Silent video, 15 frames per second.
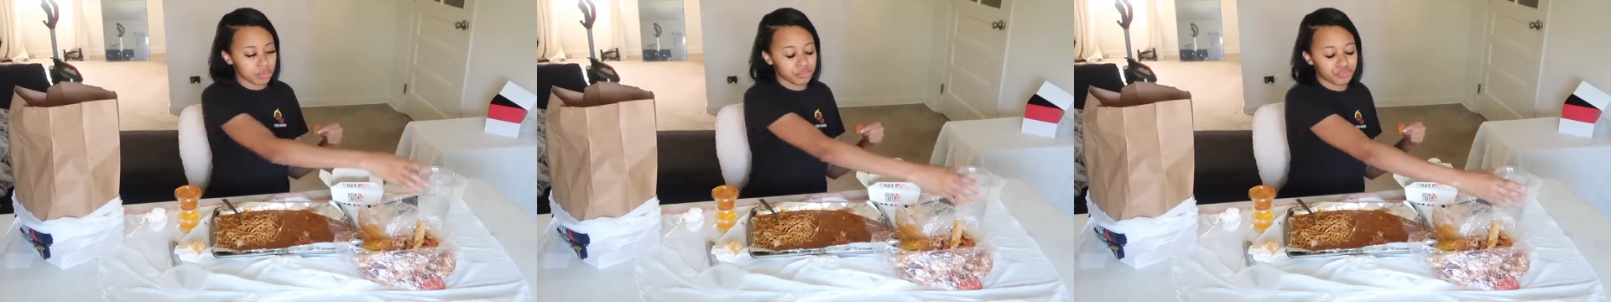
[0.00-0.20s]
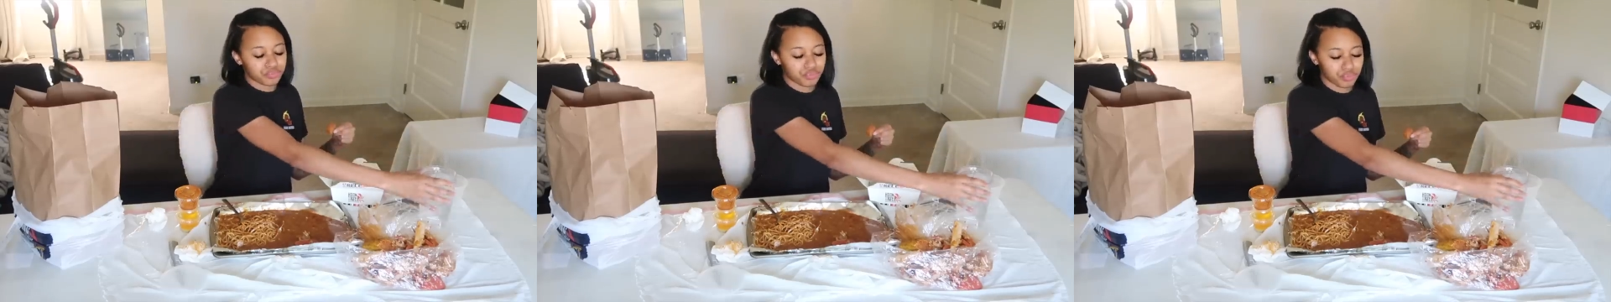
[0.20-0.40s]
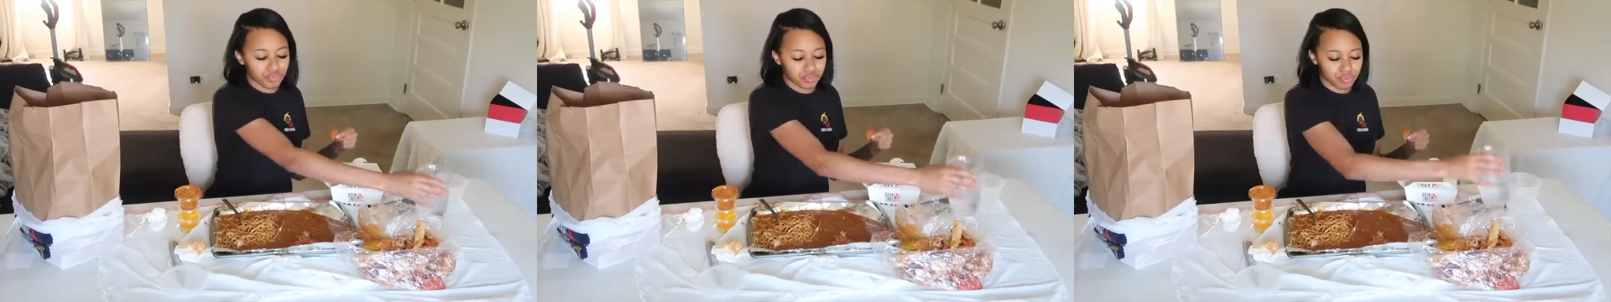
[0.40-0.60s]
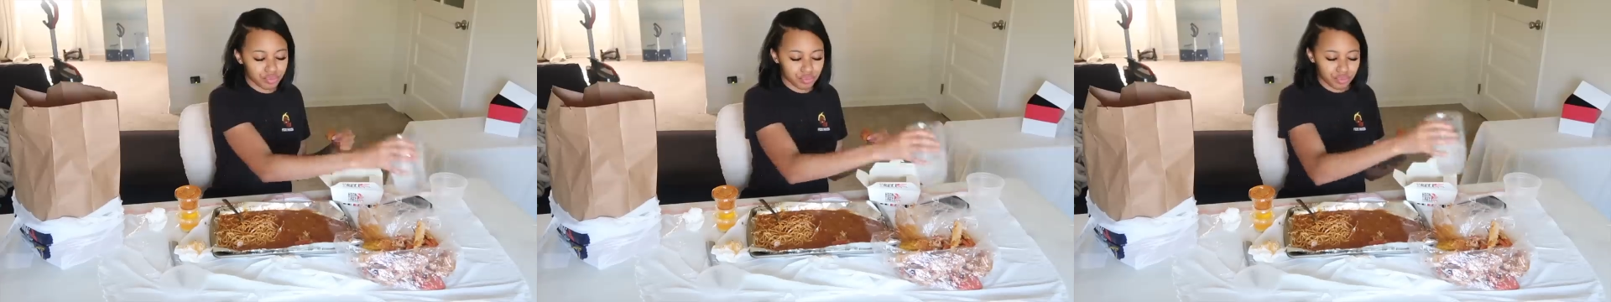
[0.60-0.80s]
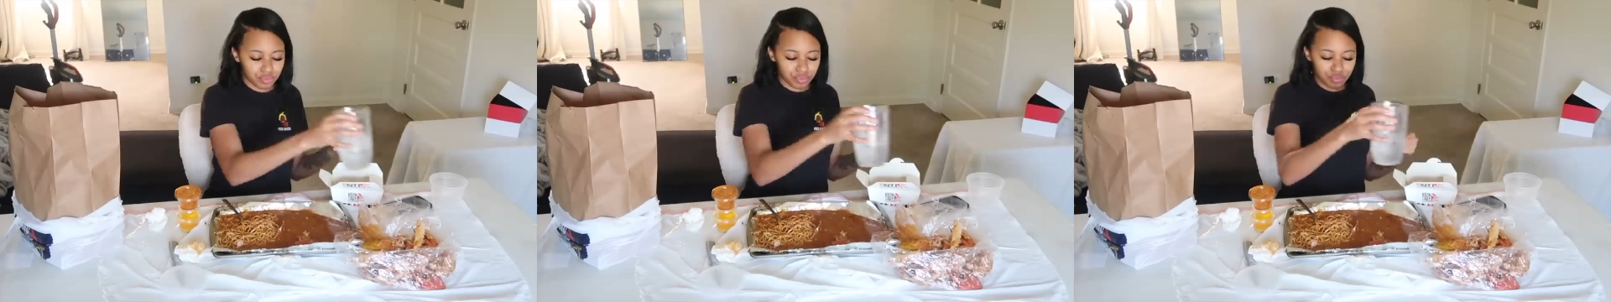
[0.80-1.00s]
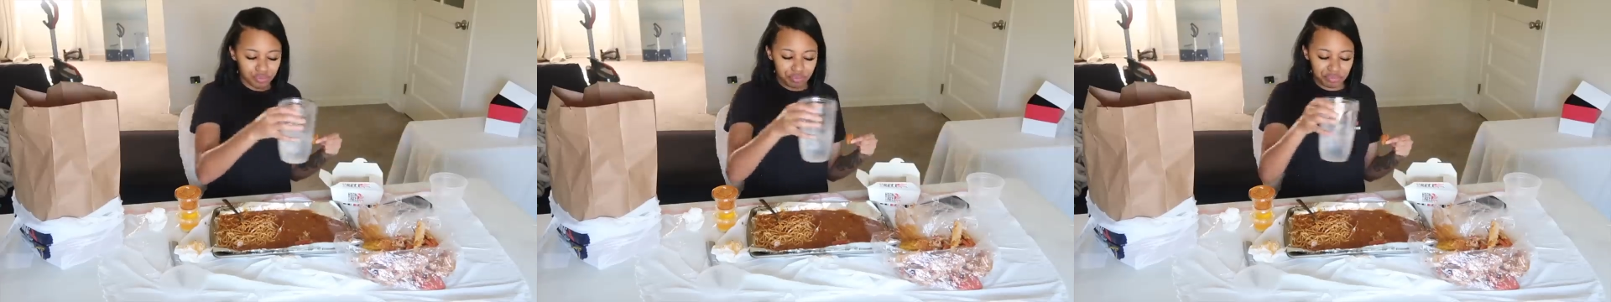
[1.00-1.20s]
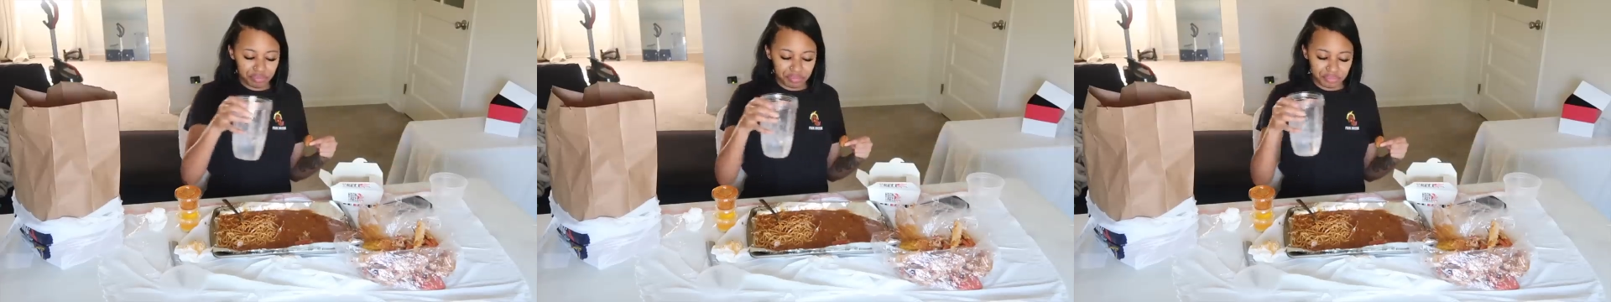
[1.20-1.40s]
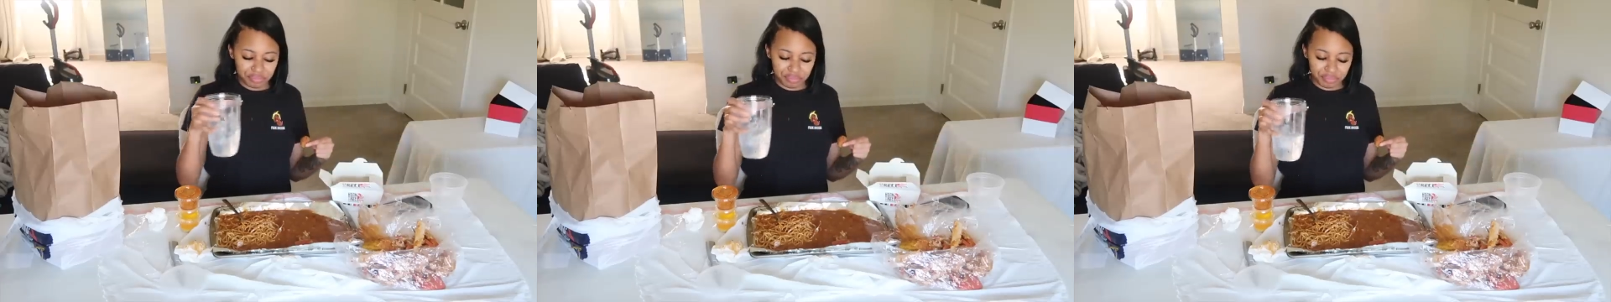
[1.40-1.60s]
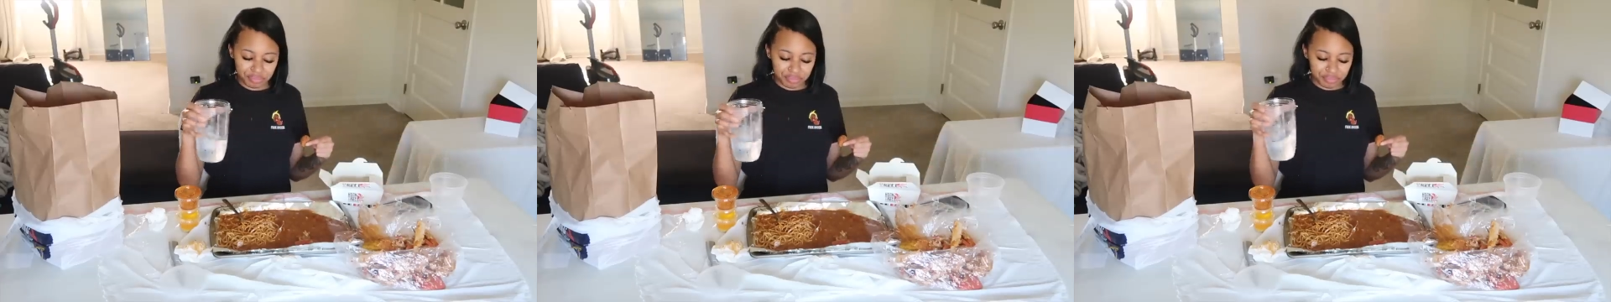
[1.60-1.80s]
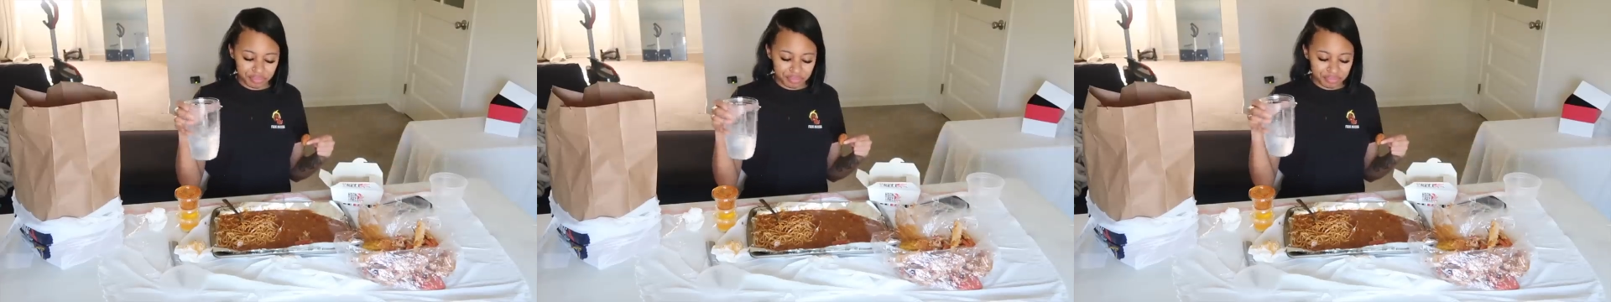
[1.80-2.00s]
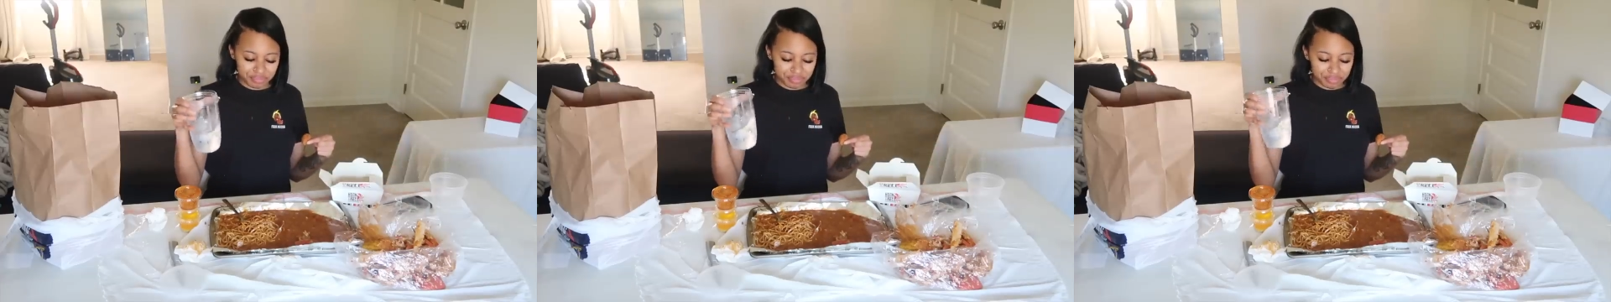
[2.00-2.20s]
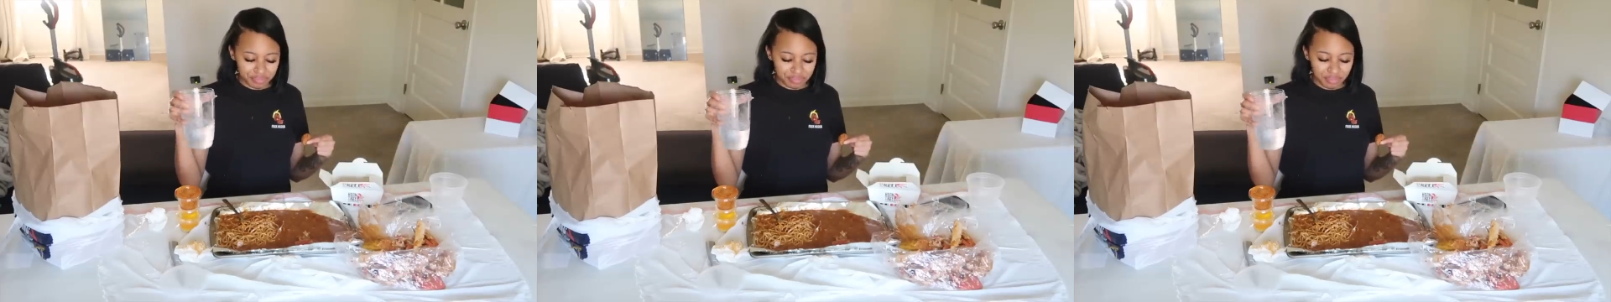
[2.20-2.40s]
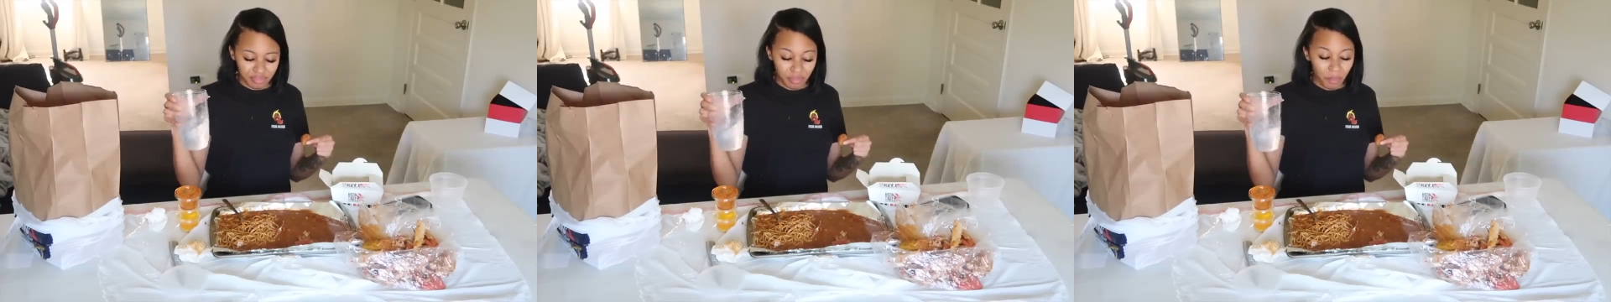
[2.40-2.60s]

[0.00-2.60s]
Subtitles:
Nothing is said.